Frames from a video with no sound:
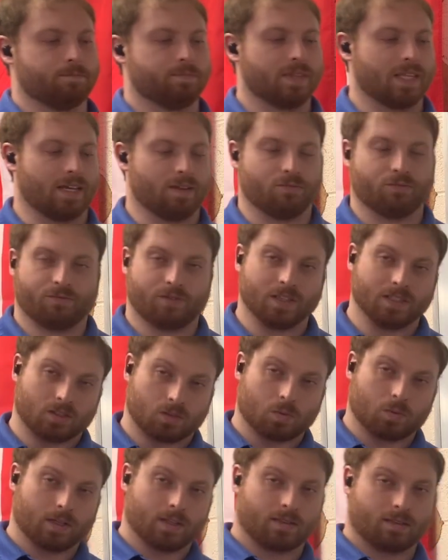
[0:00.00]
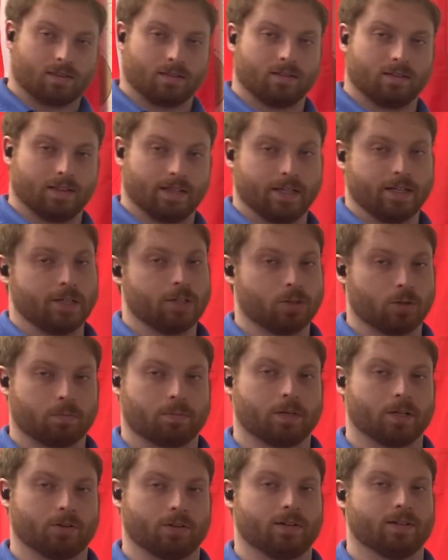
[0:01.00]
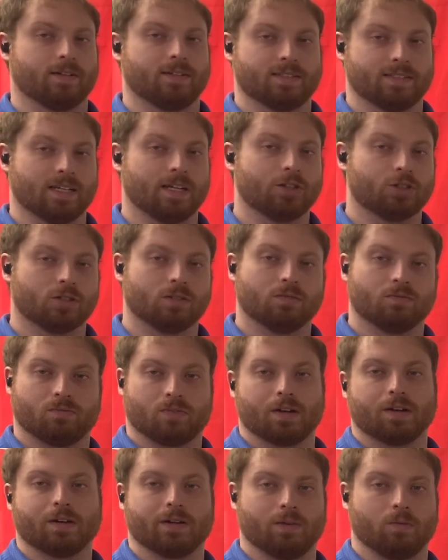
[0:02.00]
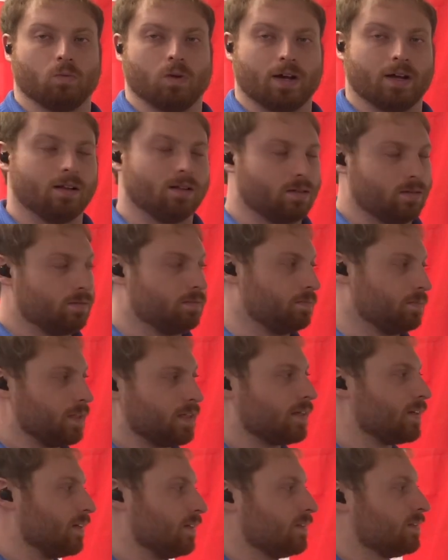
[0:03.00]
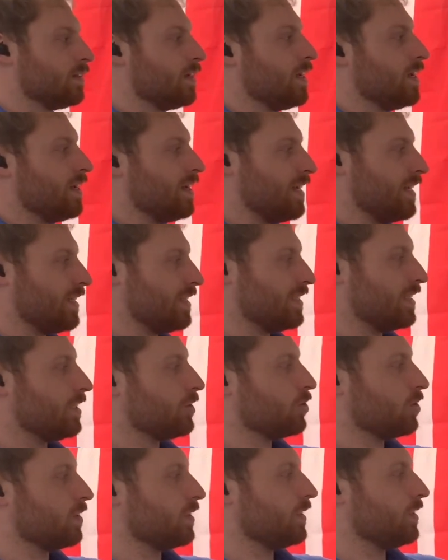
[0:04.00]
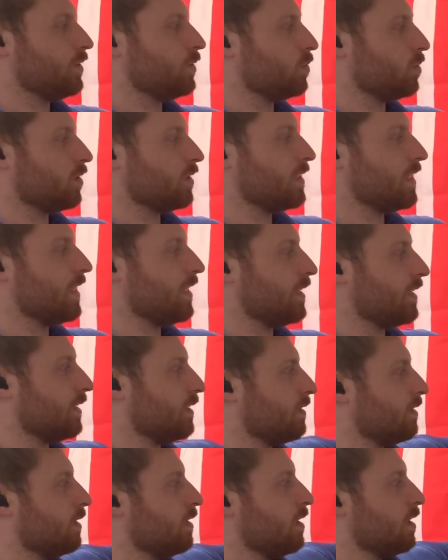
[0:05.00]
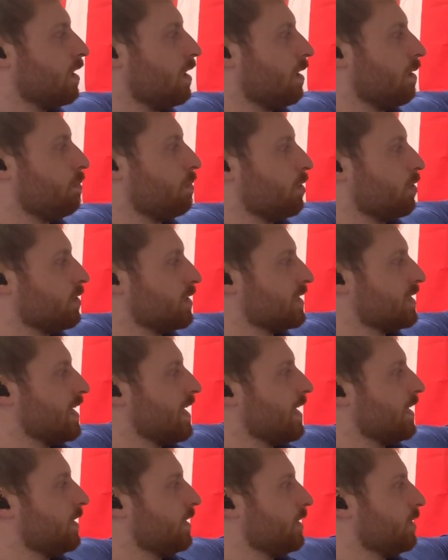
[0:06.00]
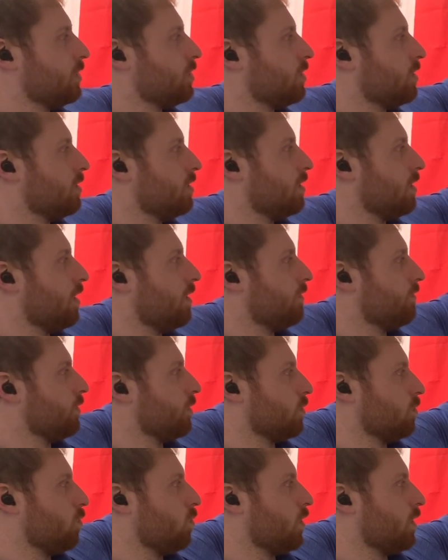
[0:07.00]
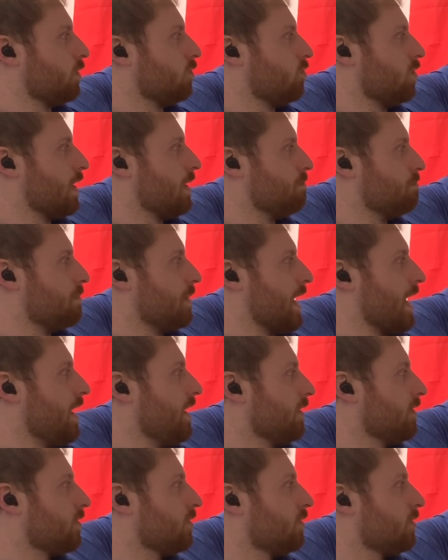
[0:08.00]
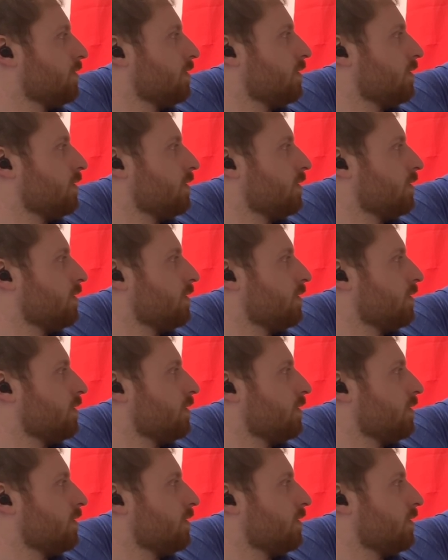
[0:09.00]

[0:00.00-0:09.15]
It fits with linear periodization very well because essentially you're taking a percentage of your 1 rep max,